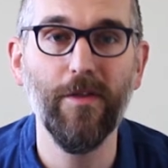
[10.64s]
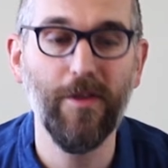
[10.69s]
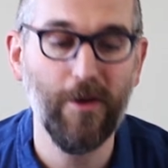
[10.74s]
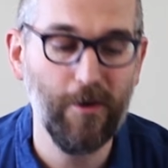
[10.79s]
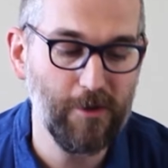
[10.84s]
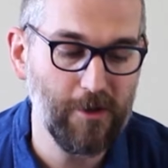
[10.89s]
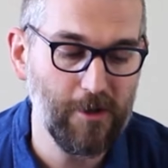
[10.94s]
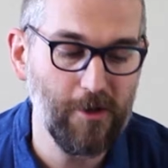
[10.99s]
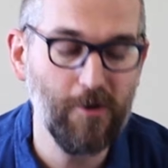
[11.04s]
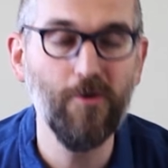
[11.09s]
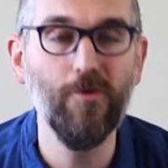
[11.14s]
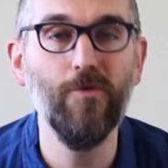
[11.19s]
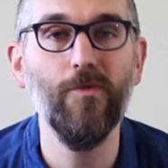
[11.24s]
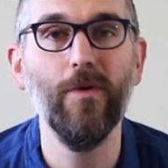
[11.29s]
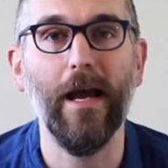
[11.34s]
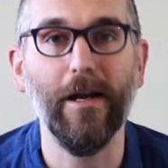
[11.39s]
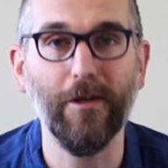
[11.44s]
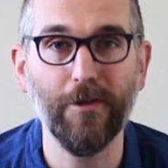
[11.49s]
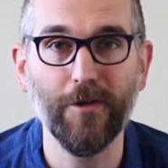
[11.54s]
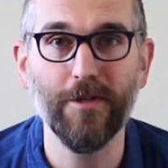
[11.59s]
with you
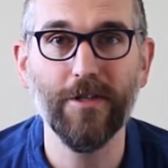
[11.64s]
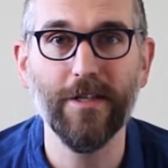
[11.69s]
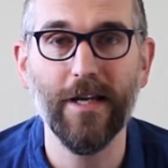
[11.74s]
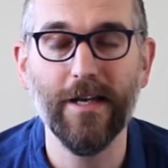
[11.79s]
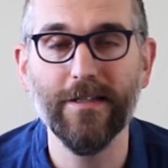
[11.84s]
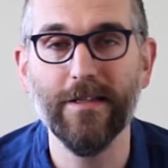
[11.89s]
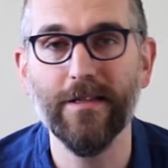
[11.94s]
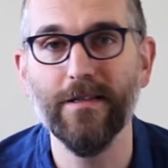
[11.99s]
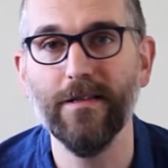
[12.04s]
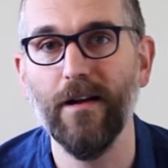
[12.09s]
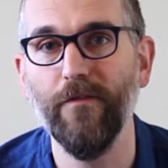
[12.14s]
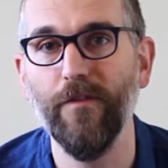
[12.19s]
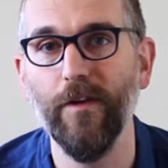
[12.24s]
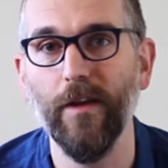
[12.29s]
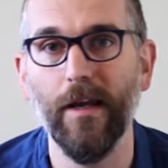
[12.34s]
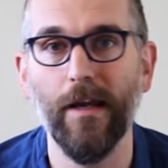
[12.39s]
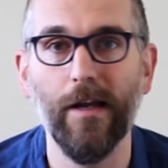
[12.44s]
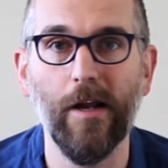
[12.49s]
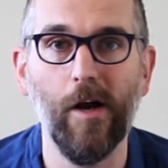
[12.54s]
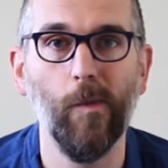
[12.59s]
2 exercises that I feel
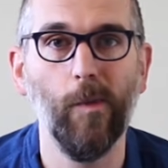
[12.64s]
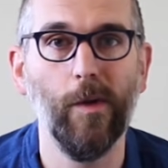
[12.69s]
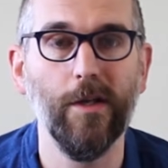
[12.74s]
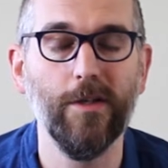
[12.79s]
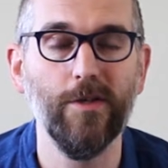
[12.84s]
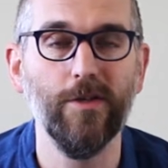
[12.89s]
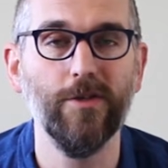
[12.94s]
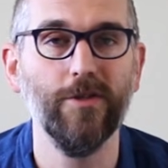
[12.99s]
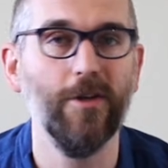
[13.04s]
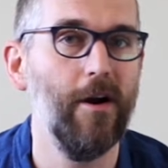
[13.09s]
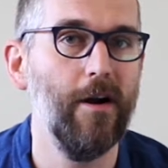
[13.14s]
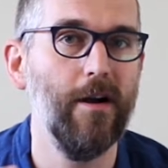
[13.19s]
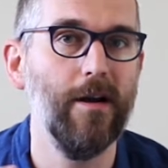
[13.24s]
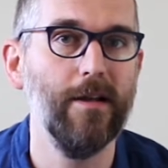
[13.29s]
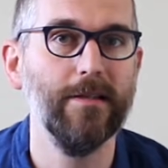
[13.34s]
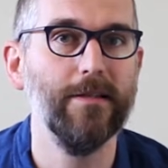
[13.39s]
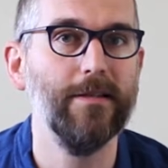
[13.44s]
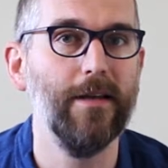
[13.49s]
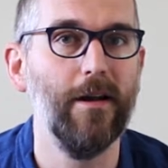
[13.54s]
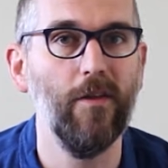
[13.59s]
like can help get you started
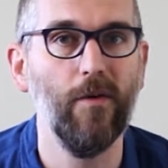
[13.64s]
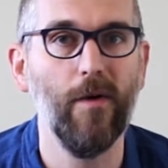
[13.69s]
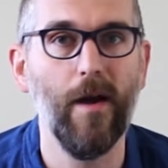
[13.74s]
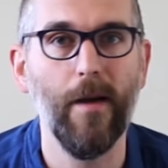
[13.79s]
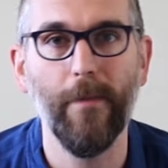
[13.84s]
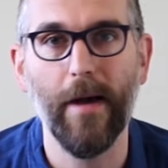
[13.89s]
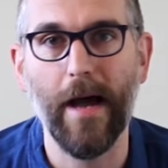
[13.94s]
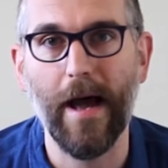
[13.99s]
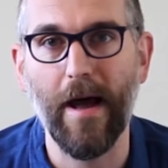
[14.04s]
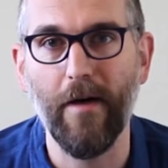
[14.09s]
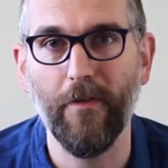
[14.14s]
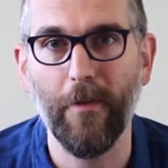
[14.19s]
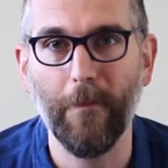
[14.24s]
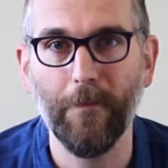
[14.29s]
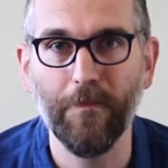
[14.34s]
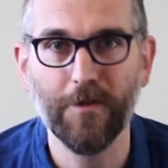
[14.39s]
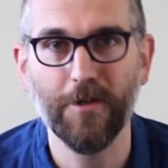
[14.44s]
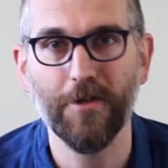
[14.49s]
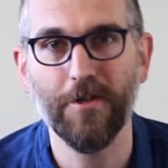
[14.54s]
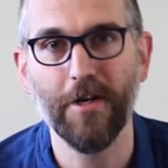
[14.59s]
and set on the right path.
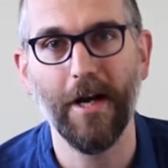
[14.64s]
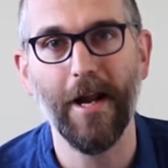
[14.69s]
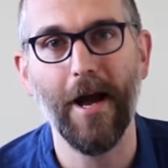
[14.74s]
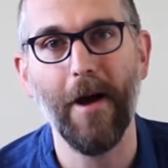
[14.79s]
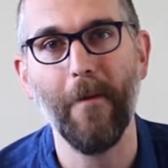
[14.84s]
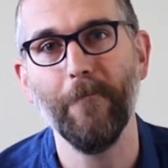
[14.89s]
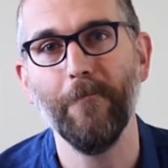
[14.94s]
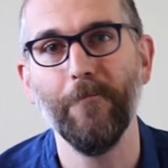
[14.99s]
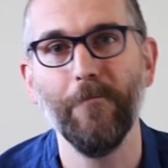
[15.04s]
So check it out.